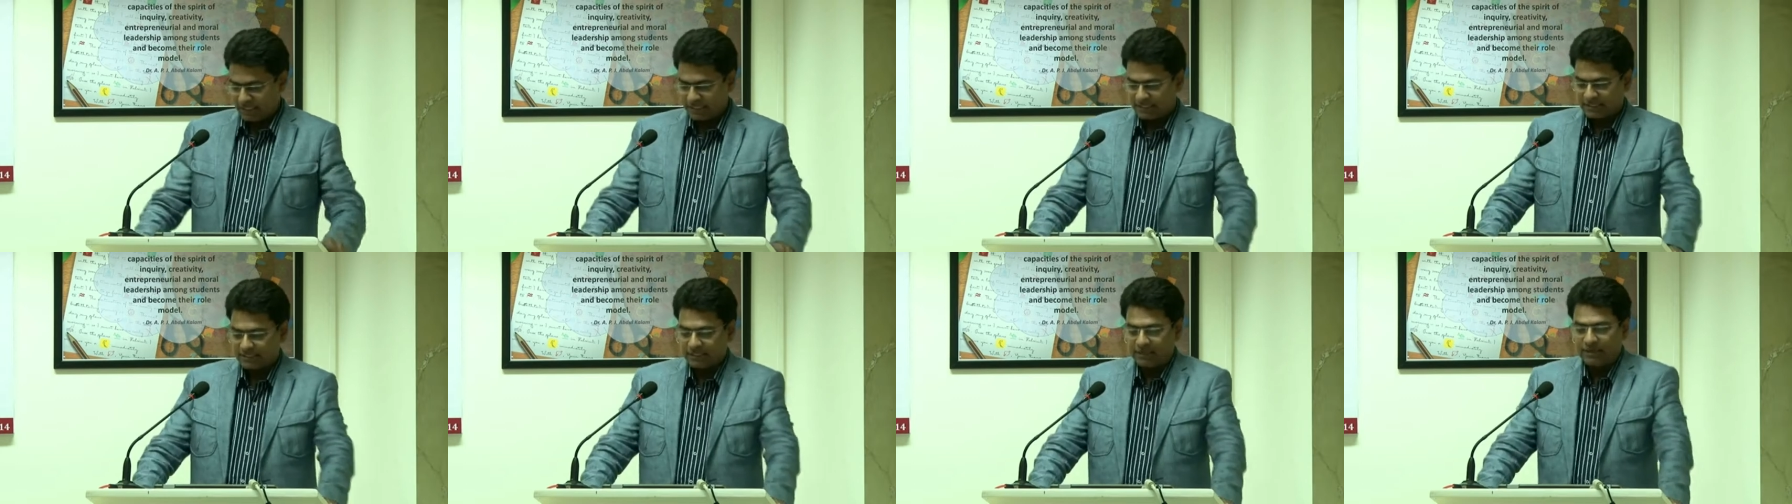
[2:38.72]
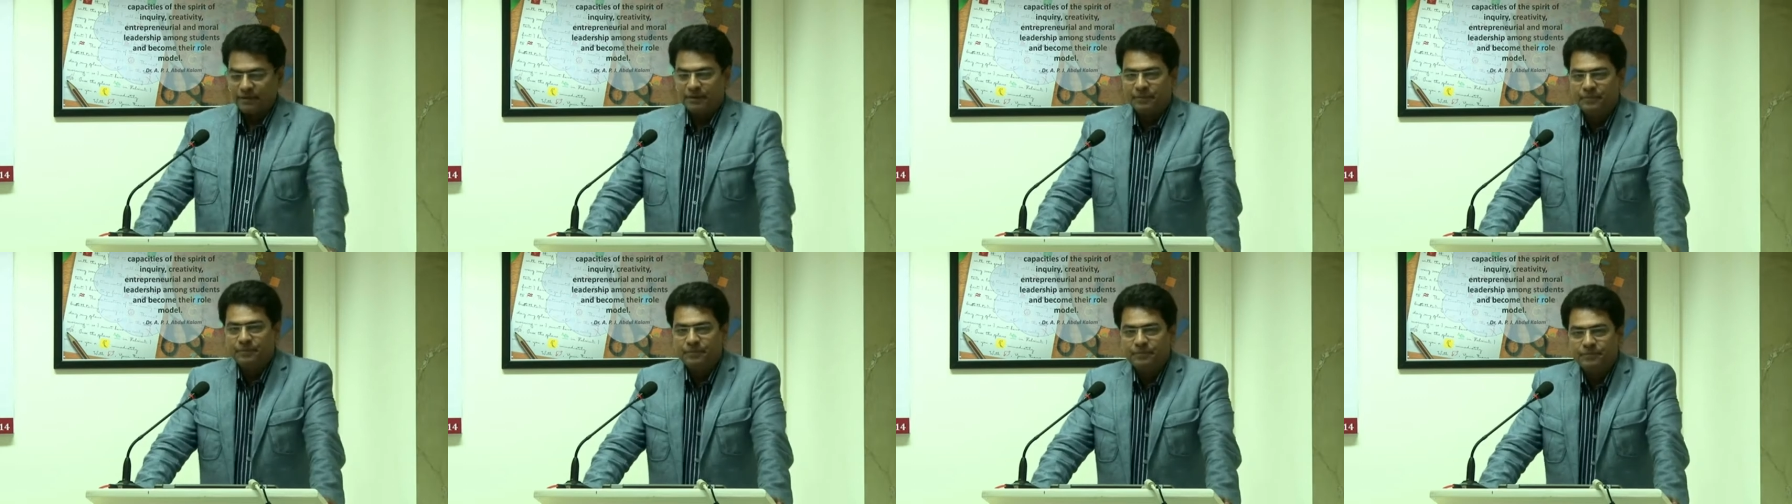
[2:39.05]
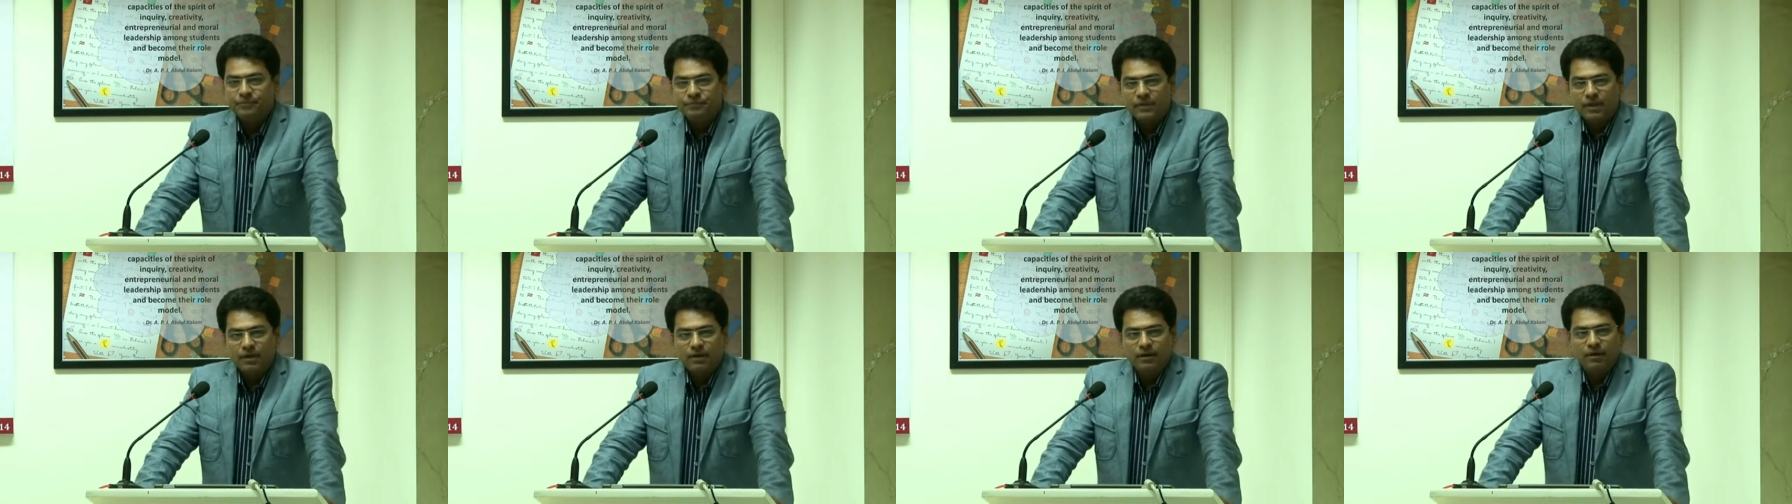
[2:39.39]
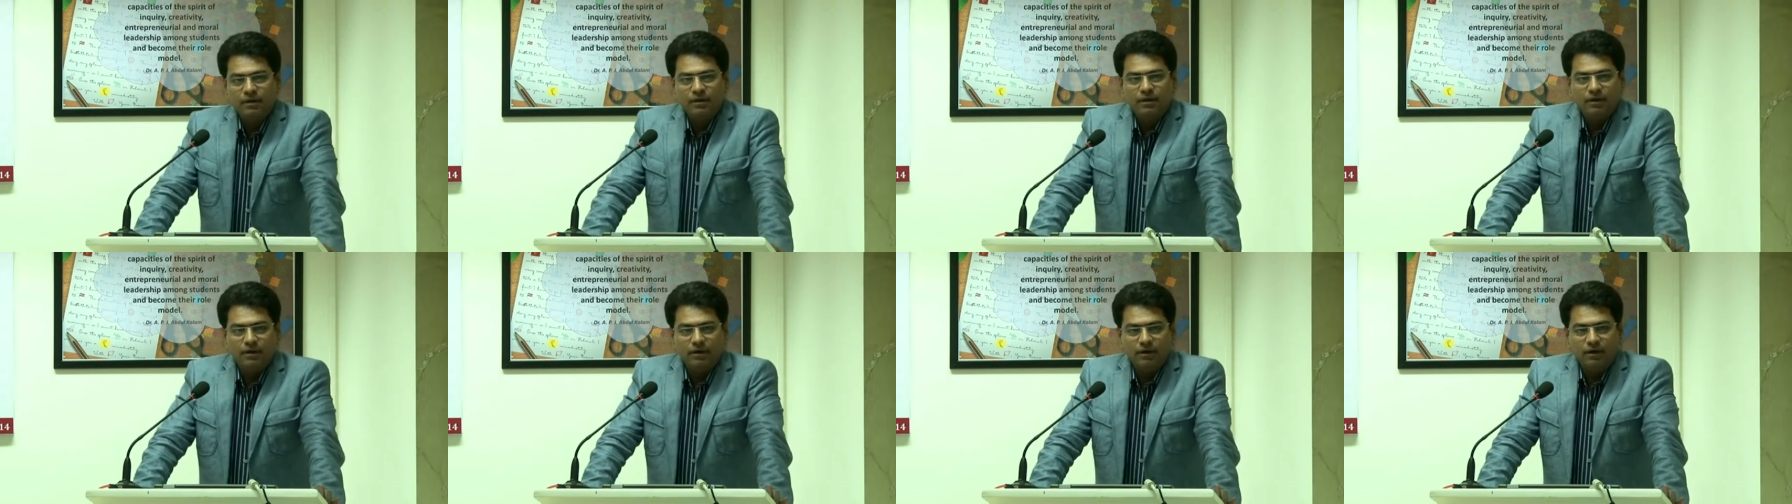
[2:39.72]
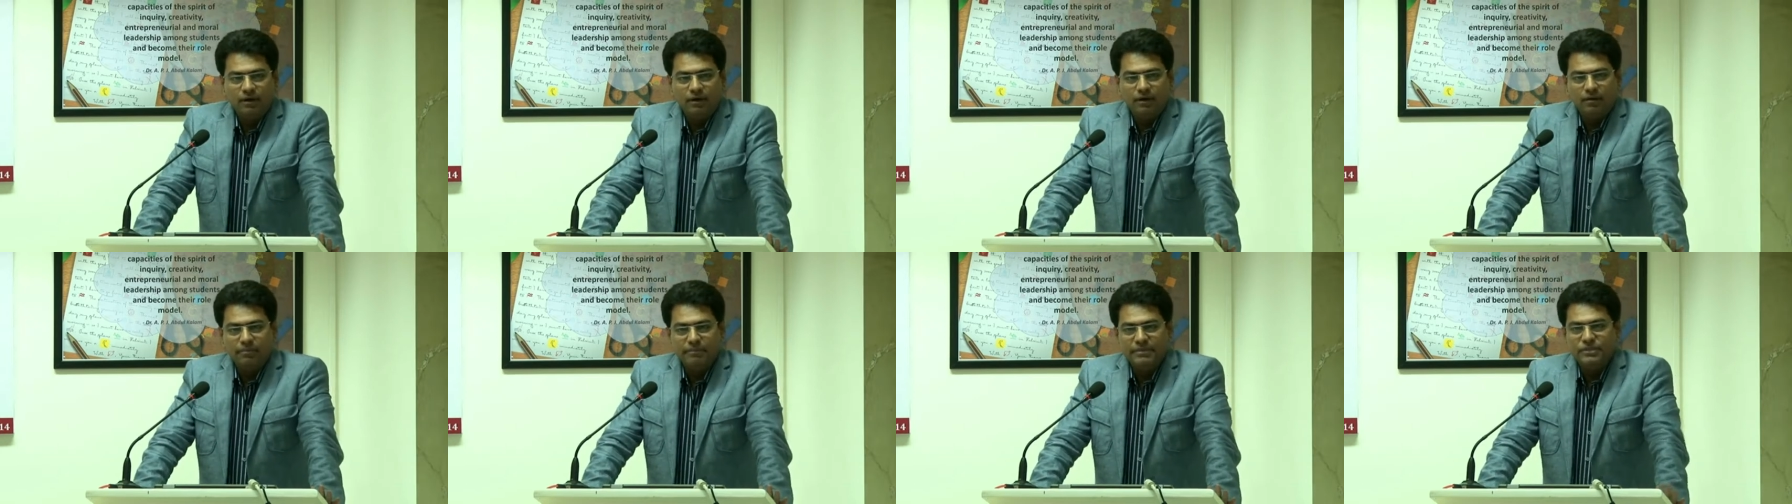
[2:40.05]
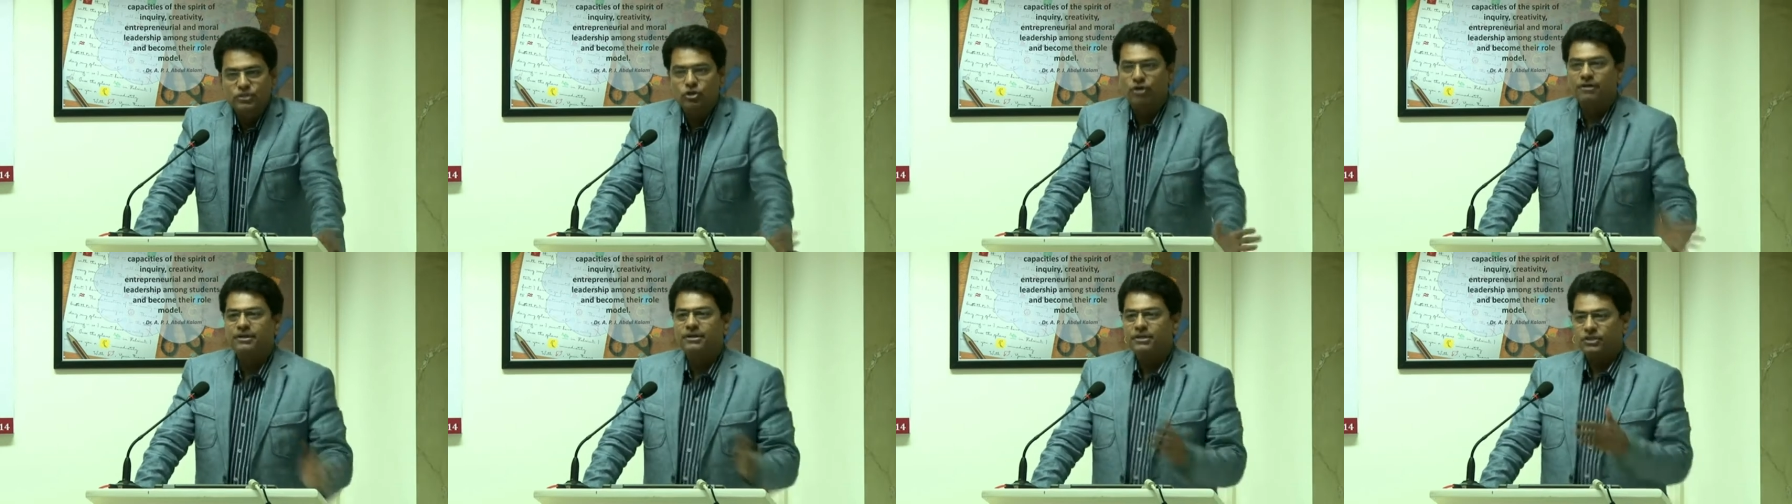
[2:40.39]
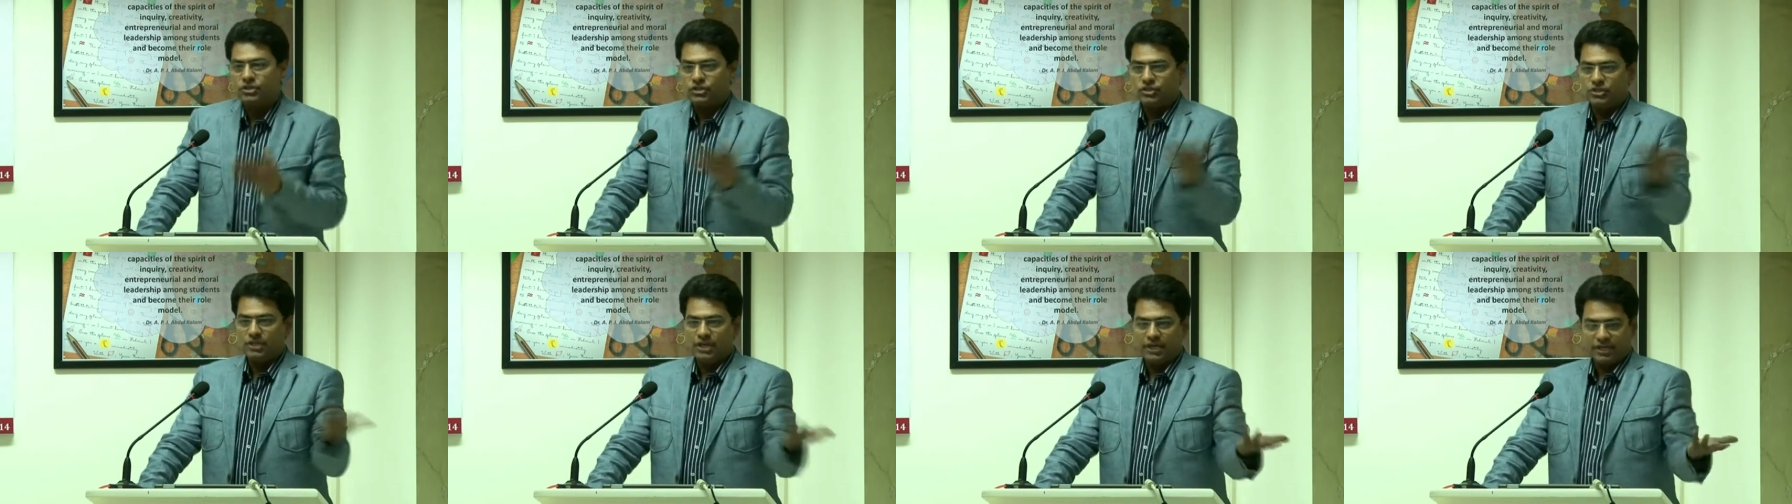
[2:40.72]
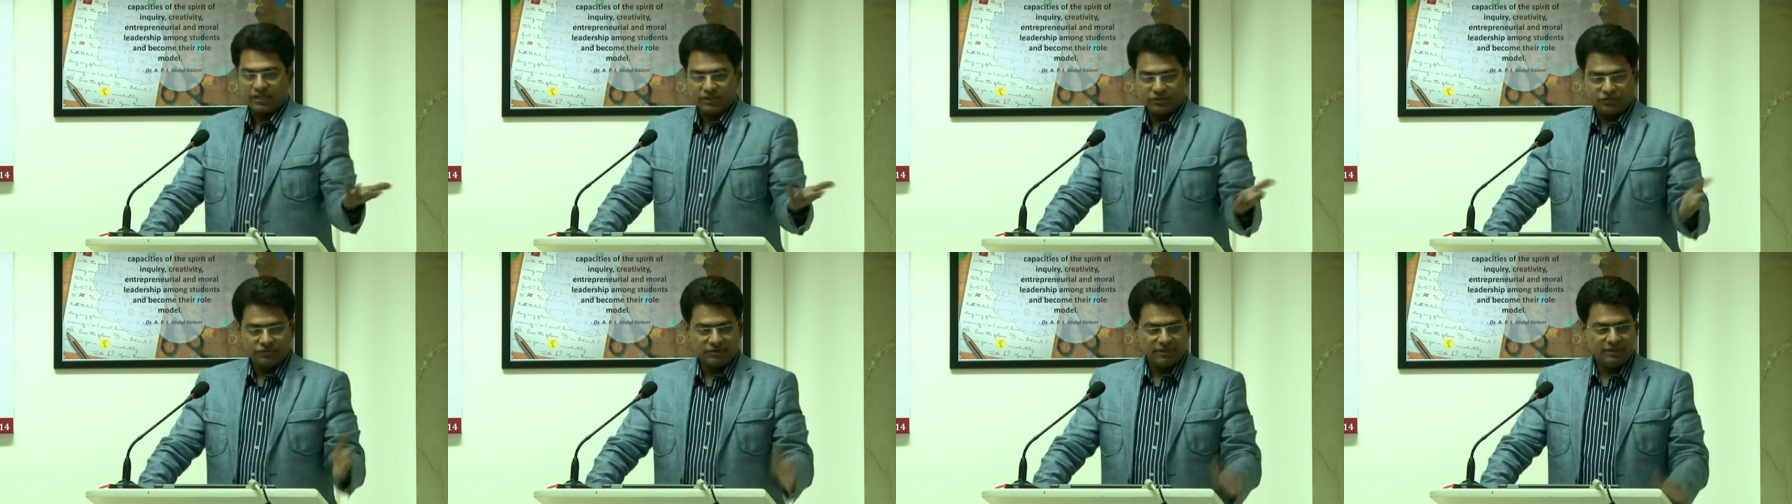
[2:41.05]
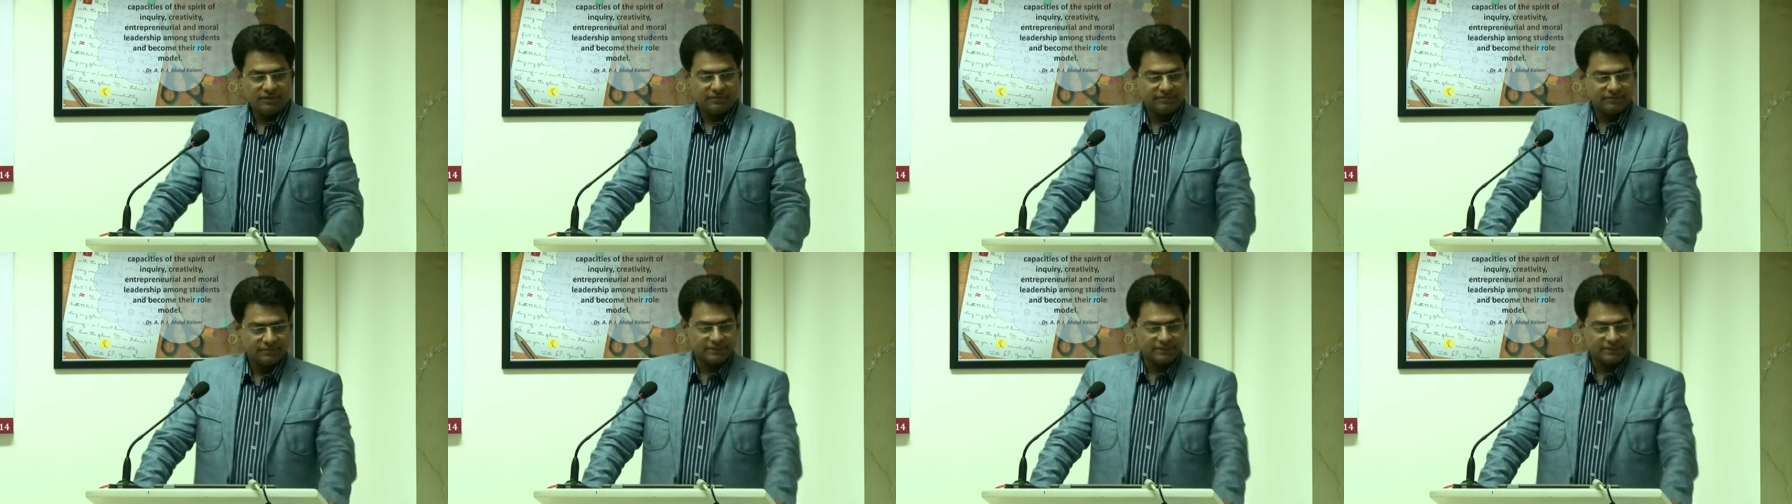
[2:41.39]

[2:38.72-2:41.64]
is a majority Shia country.